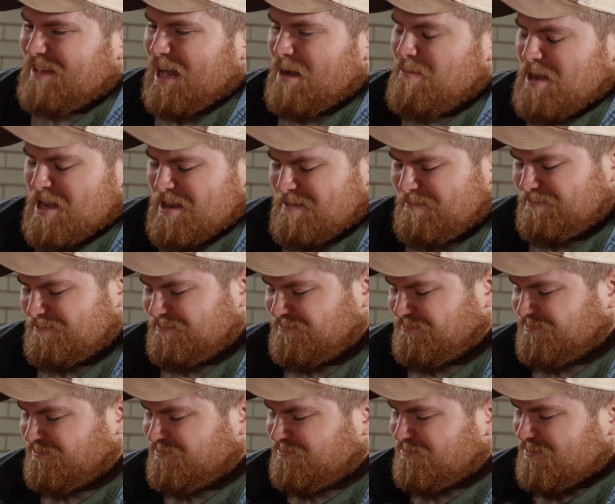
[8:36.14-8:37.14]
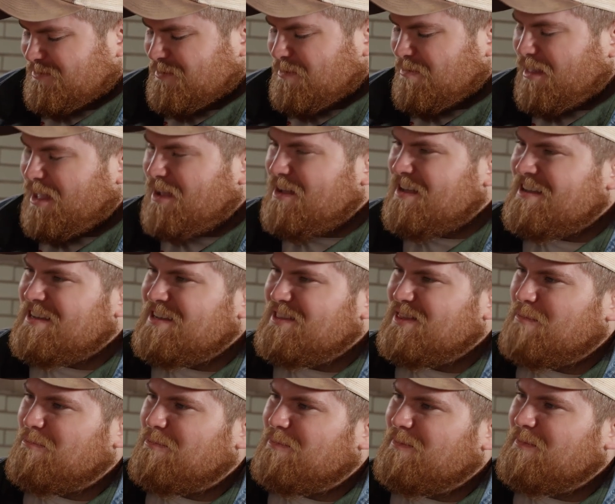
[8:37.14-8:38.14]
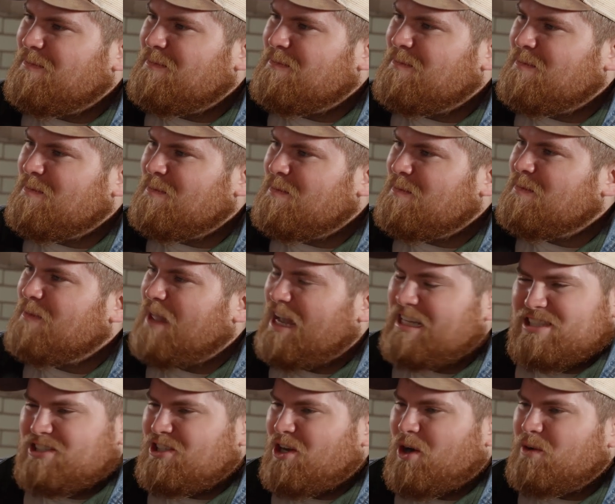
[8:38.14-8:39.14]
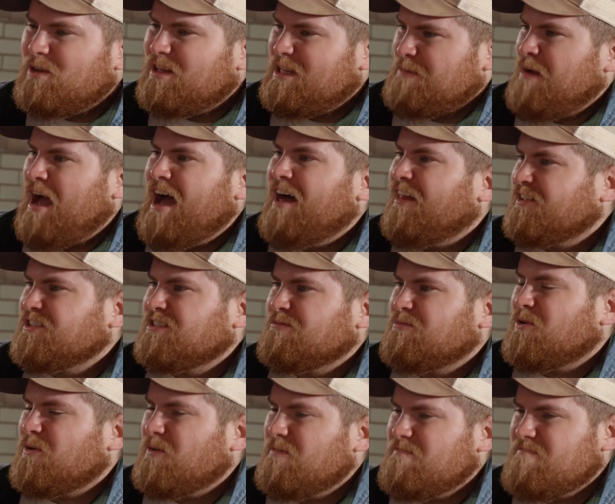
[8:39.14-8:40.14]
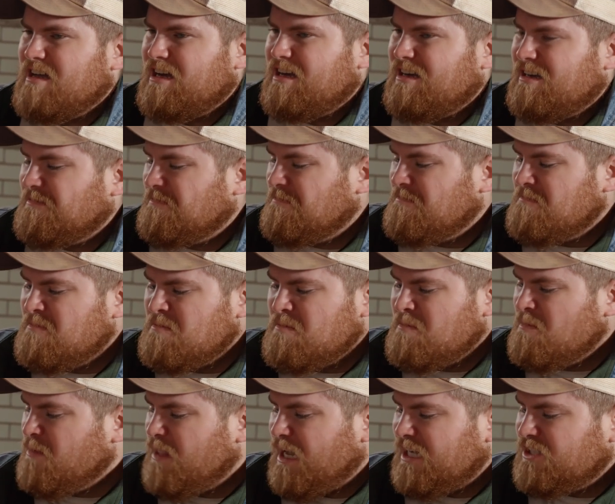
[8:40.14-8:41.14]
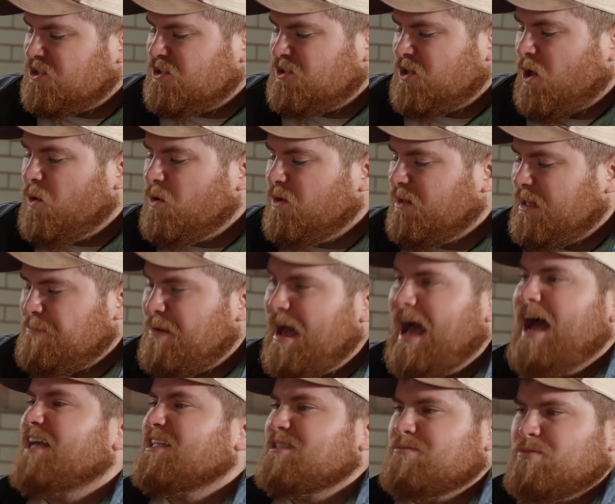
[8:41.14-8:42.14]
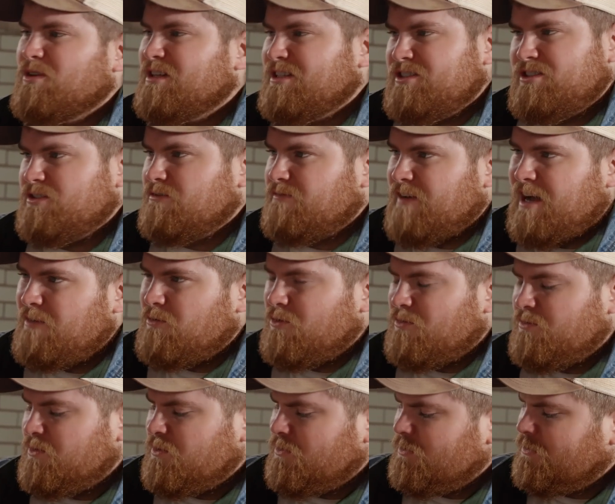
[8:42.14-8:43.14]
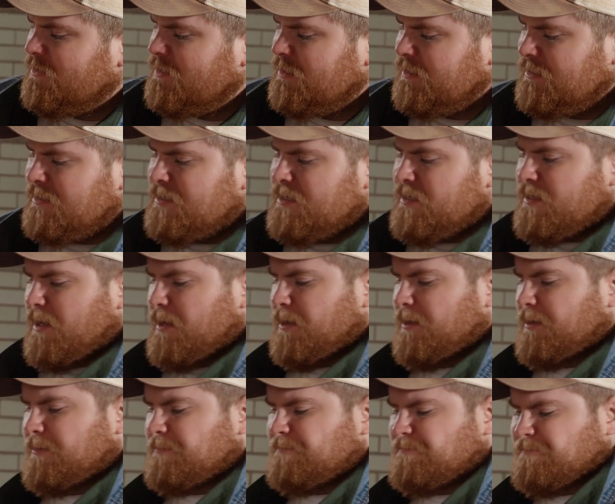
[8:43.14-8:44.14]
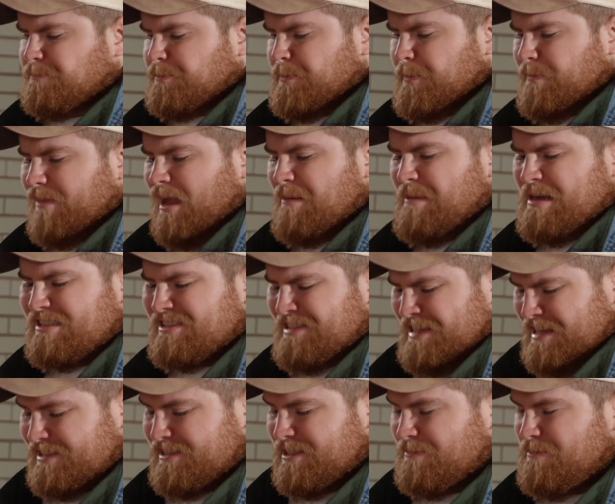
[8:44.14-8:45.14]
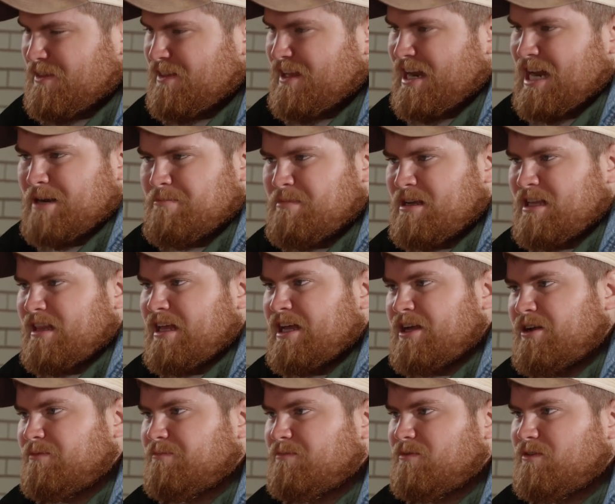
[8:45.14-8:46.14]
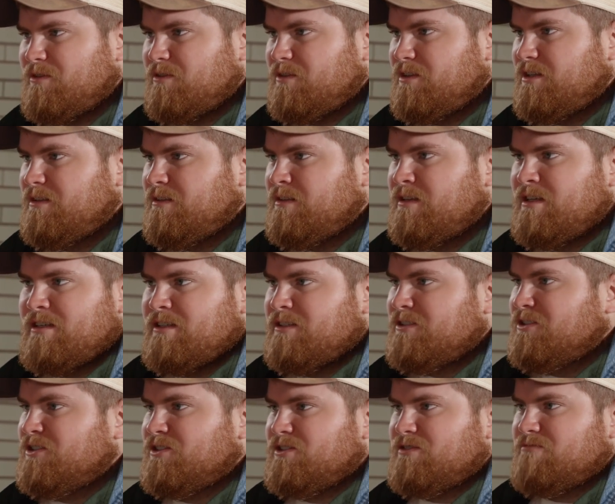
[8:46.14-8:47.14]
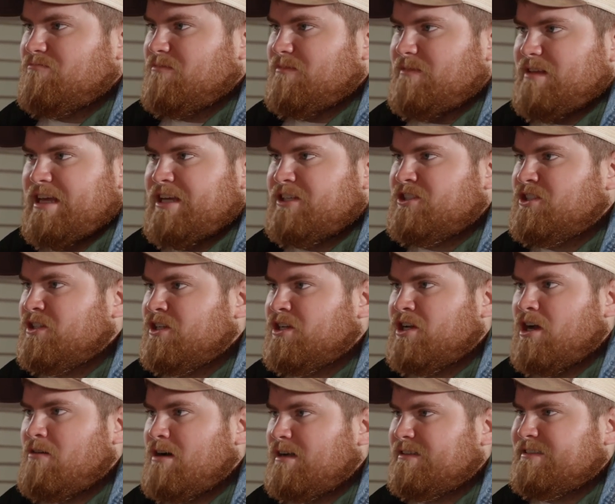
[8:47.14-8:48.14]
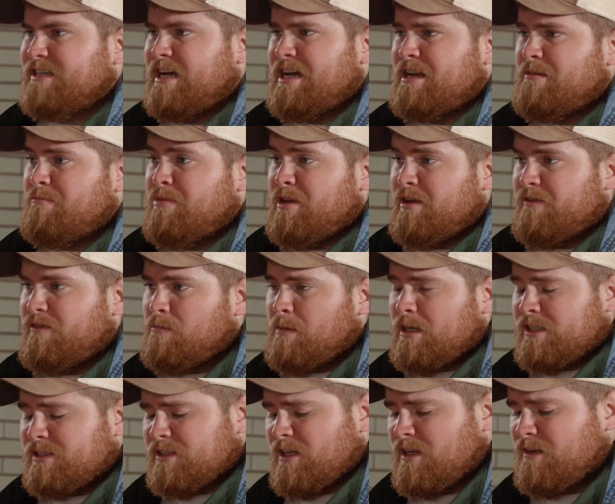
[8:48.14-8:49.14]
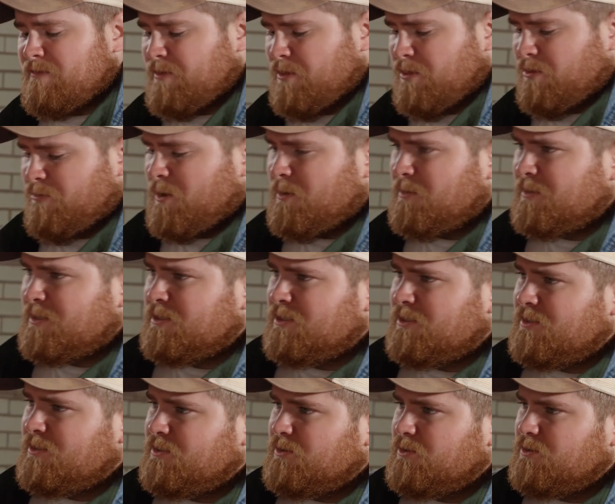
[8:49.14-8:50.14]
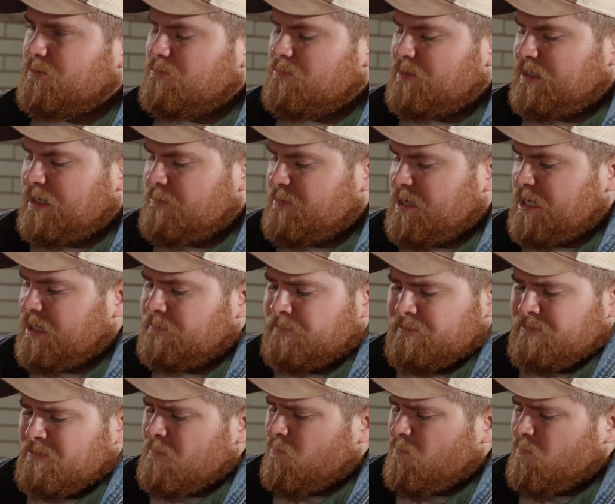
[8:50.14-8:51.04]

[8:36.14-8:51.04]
I mean, palatable. It's totally palatable. Um, it's totally passable as survival food. Um, I mean, it's not something that I'd be like just itching to go outside and pick for myself and throw into a soup, but I mean,